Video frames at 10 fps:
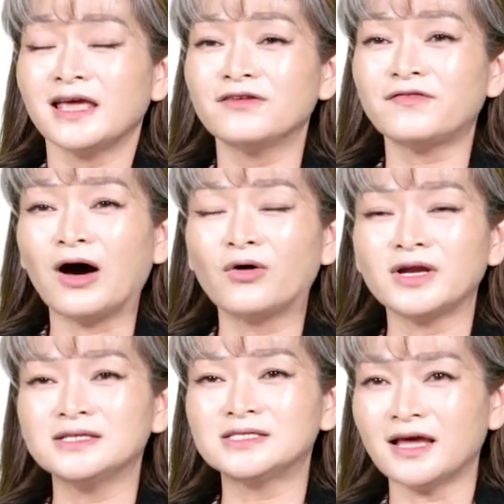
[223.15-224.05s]
If our
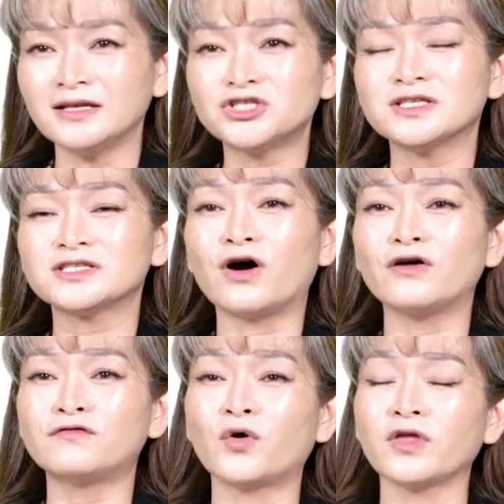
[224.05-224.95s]
intentions
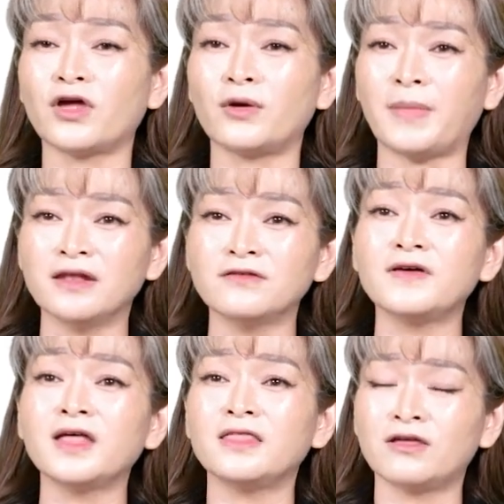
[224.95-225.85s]
are for their
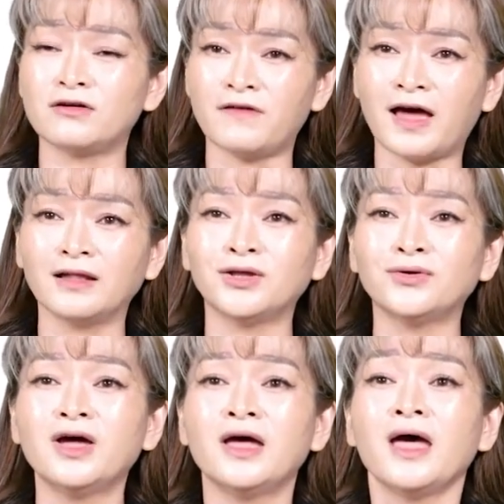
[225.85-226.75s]
benefit and their value,